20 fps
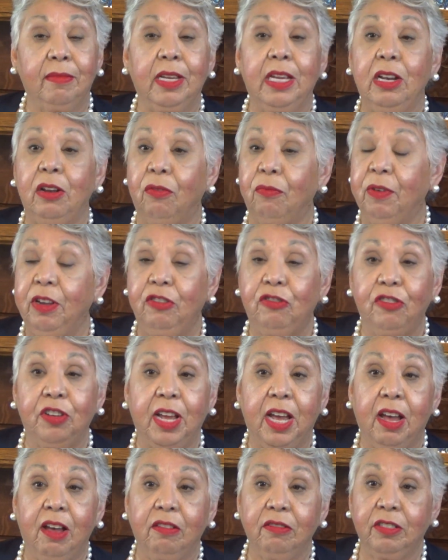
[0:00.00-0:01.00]
reached
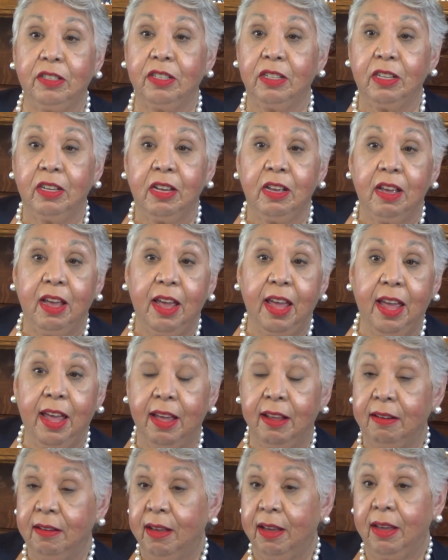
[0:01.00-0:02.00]
out,
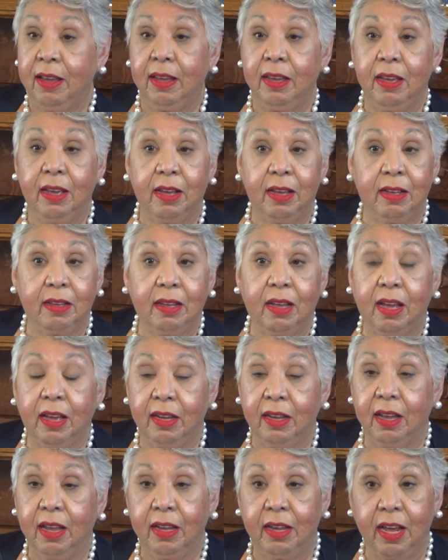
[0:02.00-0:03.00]
and I
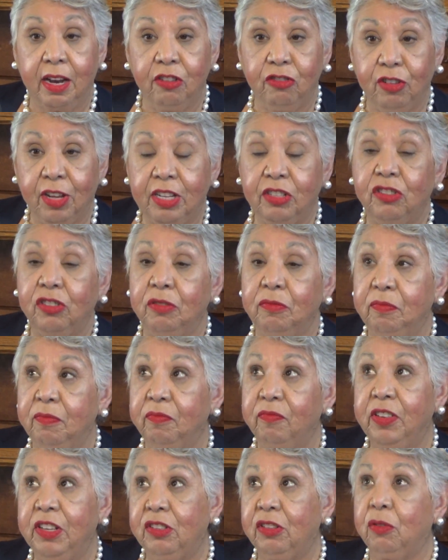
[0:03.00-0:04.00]
got a chance to
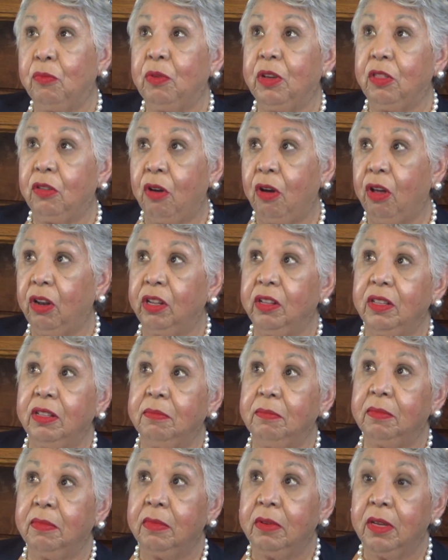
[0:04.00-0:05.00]
visit with all of
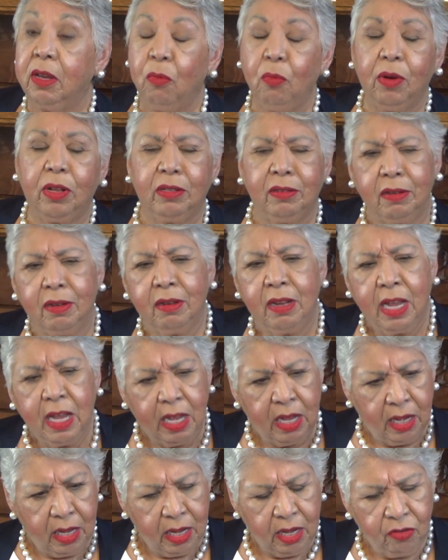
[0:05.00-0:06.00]
them. Well,
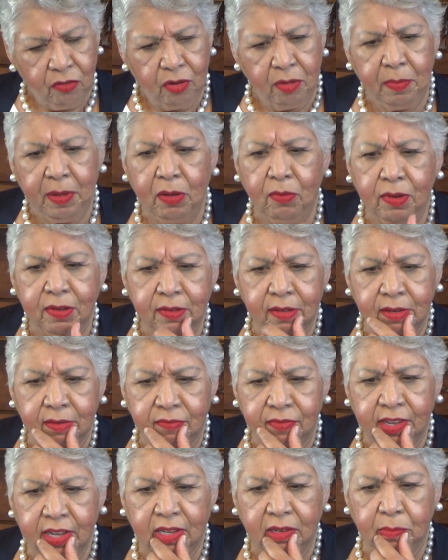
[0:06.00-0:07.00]
Henry B. wasn't
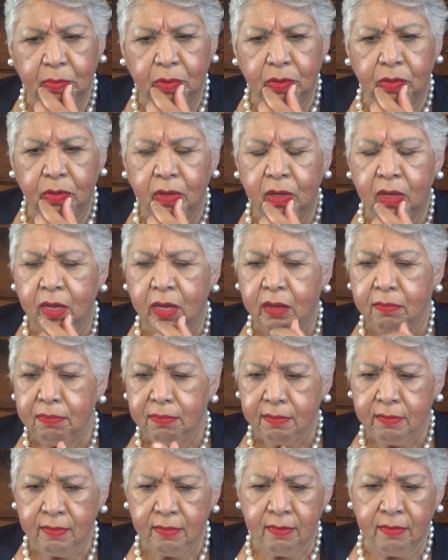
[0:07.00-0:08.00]
available,
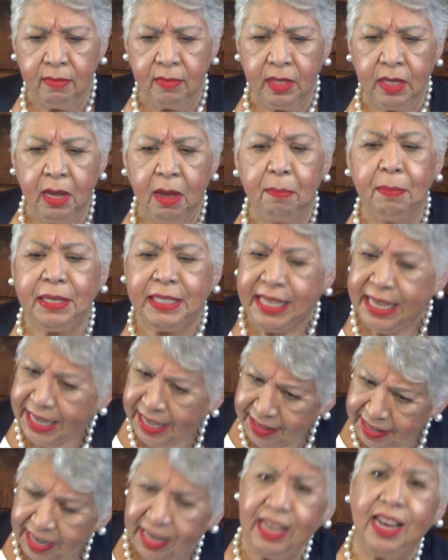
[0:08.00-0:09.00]
but
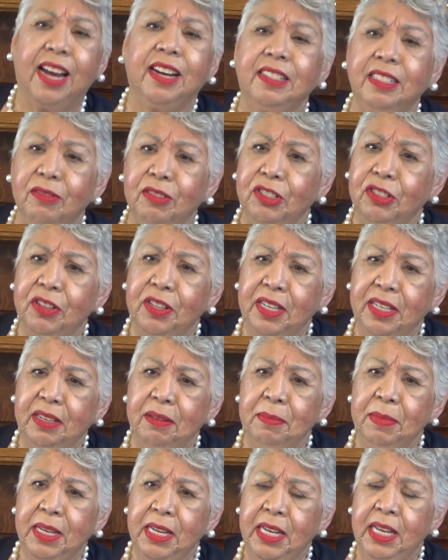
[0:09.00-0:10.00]
Kika de la Garza was on the
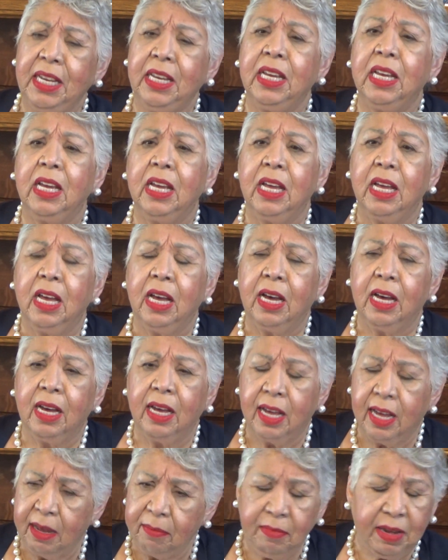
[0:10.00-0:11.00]
committee.
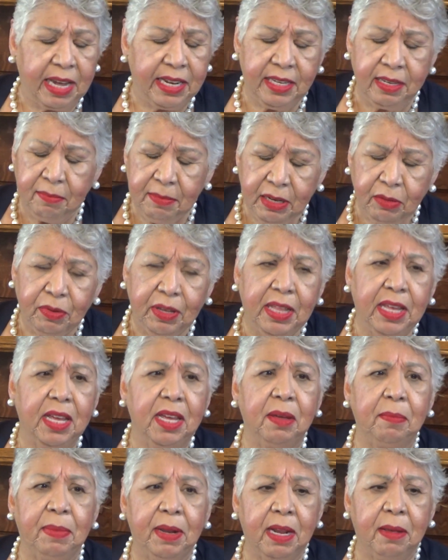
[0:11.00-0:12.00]
I didn't meet with
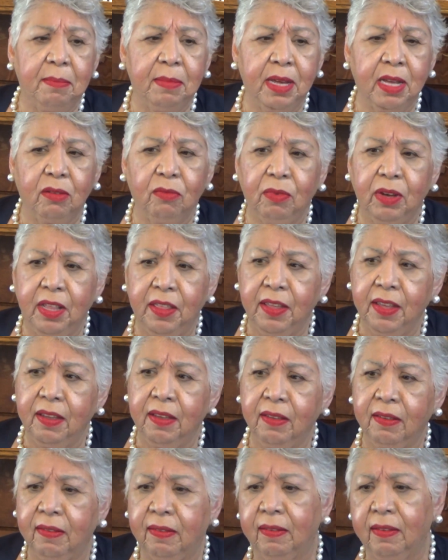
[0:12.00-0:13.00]
him, but I met with
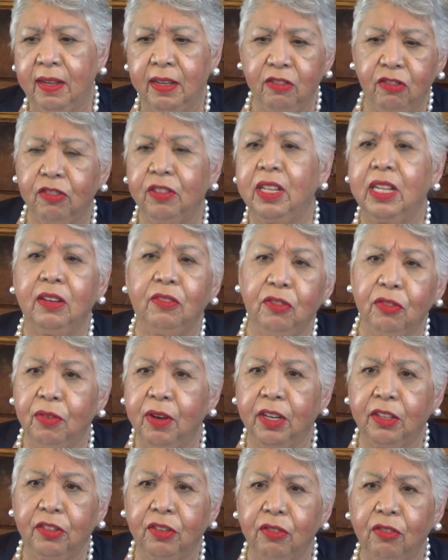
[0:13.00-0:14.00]
his legislative
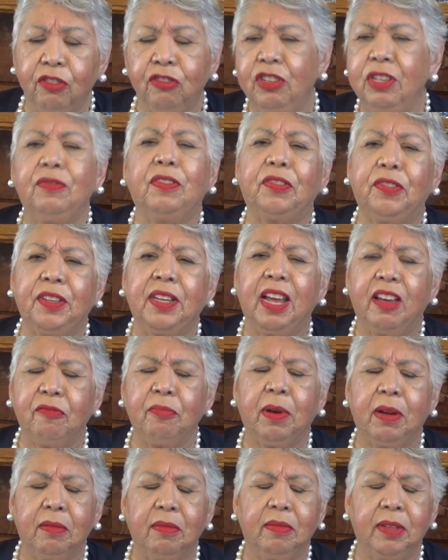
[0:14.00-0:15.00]
director or chief of
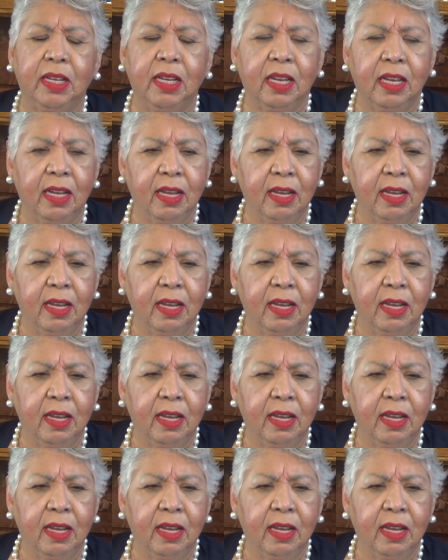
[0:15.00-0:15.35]
staff probably.